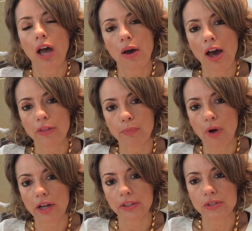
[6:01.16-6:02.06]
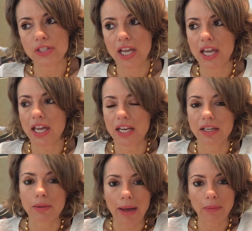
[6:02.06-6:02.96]
how the Broncos did,
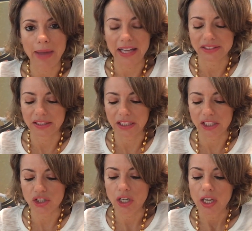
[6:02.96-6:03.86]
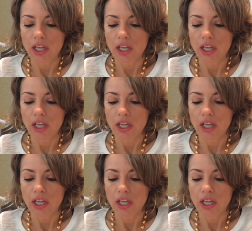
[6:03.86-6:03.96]
and about Paxton Lynch.